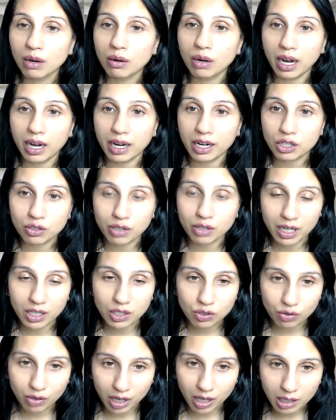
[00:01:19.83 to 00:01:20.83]
I
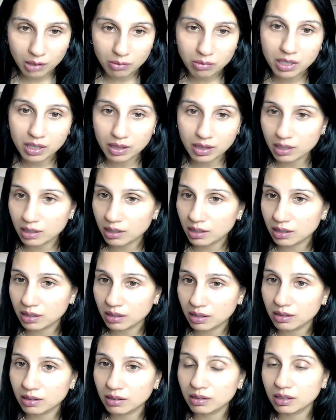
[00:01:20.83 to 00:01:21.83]
transcribed
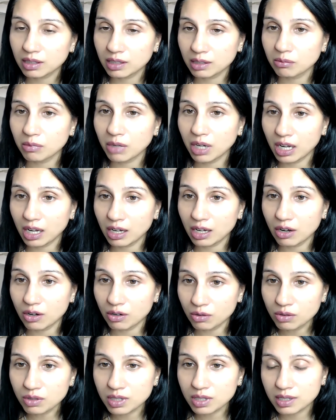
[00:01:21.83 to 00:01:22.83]
the meeting
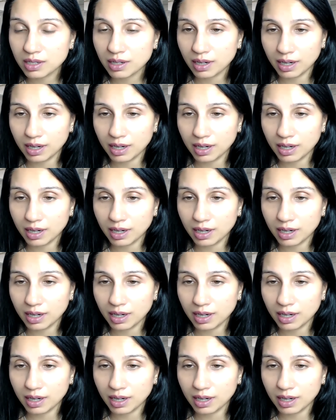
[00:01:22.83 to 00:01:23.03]
notes,